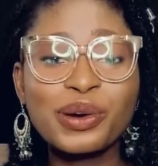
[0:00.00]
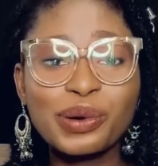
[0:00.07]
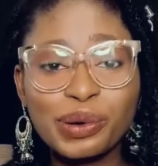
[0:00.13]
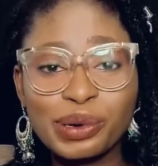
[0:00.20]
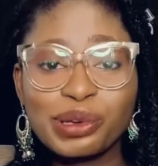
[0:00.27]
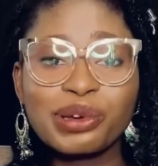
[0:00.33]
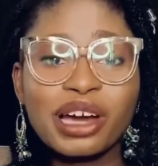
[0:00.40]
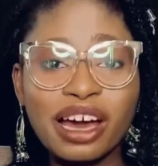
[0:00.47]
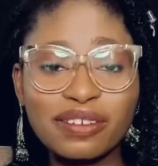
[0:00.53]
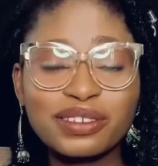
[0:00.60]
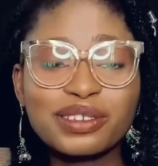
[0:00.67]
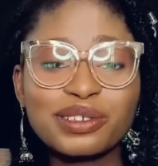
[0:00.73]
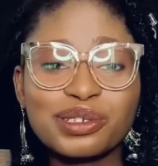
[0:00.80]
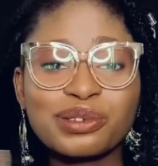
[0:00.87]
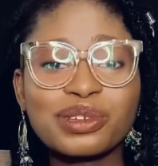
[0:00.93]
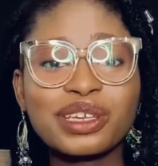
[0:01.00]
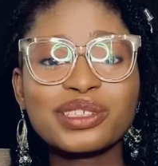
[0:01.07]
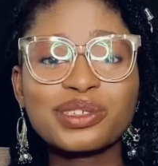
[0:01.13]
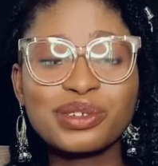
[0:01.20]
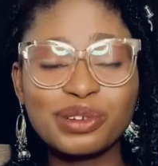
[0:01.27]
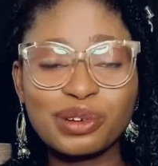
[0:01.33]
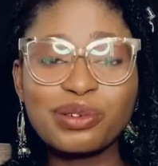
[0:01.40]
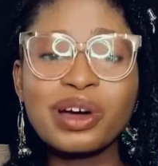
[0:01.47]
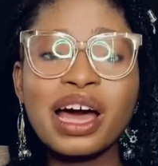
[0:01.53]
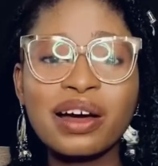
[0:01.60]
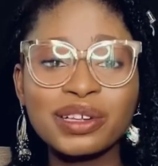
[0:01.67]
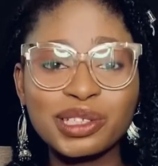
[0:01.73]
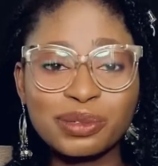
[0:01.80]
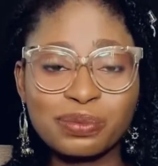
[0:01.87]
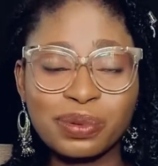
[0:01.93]
All you have to do is to know
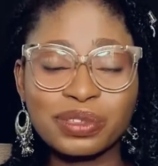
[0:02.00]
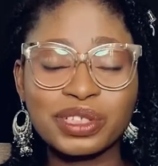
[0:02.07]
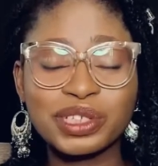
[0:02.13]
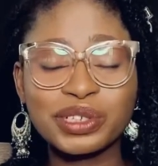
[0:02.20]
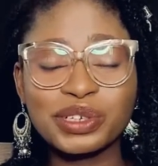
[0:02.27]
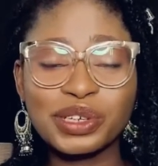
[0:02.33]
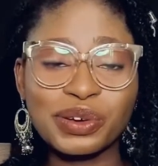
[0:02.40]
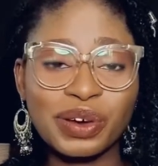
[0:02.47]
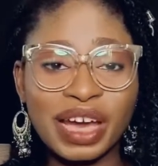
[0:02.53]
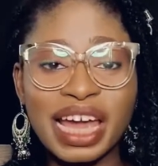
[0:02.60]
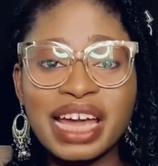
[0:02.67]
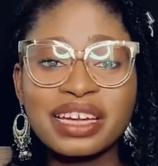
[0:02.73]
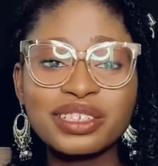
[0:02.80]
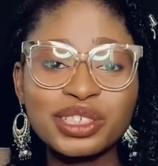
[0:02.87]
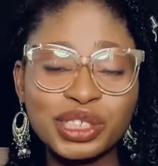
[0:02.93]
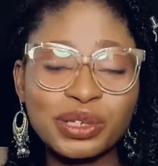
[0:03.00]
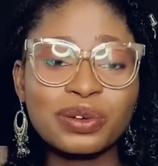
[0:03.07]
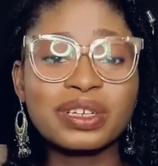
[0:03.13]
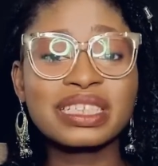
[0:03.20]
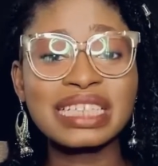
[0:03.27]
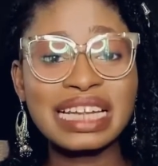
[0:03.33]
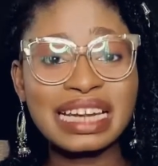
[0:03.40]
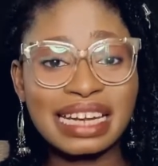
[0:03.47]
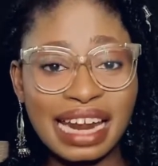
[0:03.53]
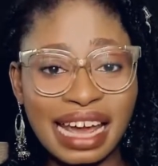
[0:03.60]
how to position your head and shoulders and